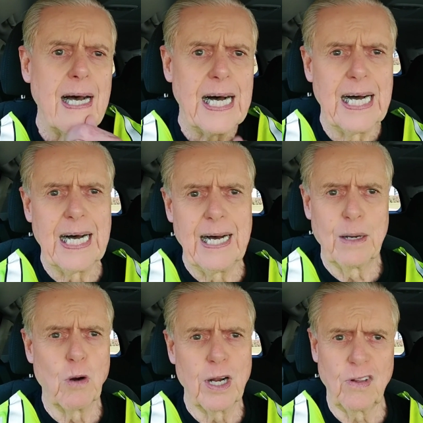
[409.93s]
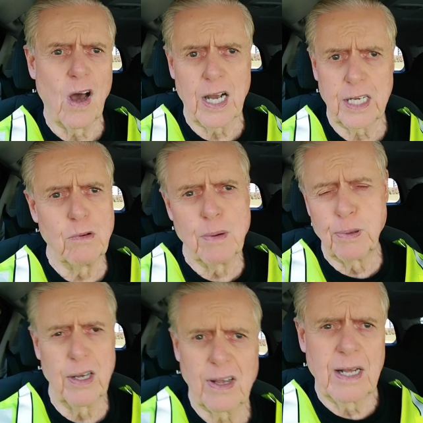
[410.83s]
I watch the hockey
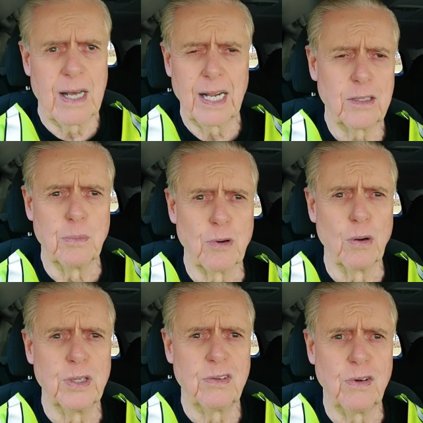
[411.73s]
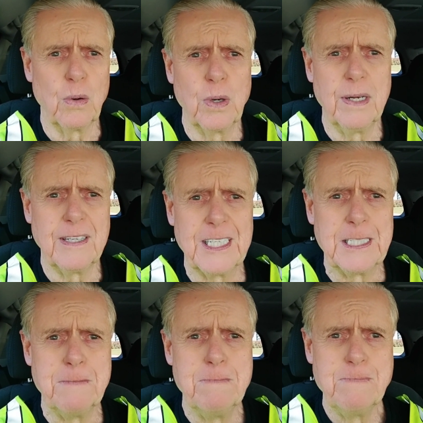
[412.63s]
replays. I like the Bruins, too. And
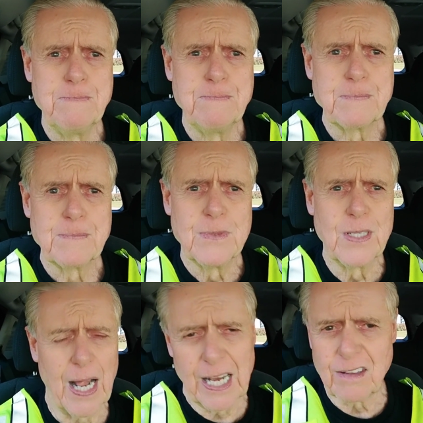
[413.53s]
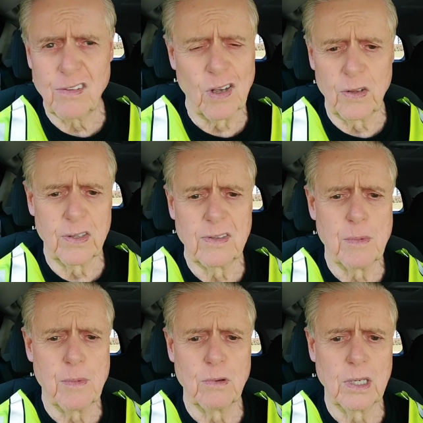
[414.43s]
not like the Celtics.
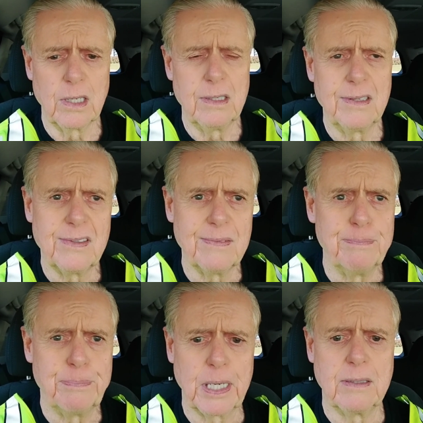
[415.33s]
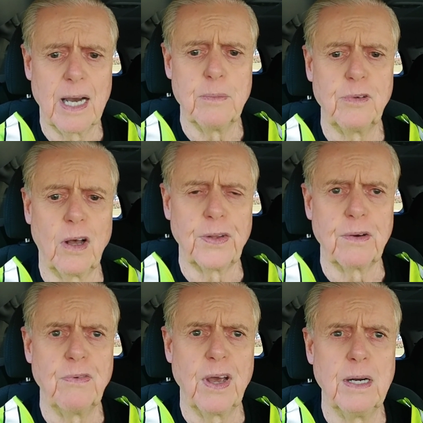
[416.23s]
I'm a really big-time
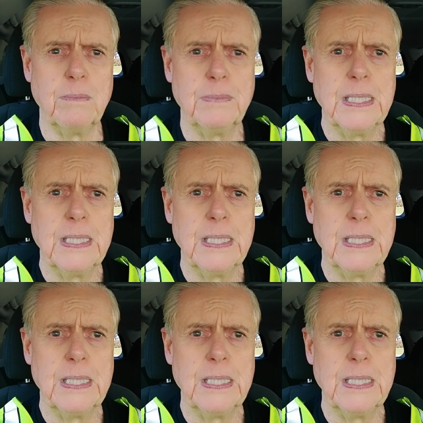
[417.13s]
Celtic fan.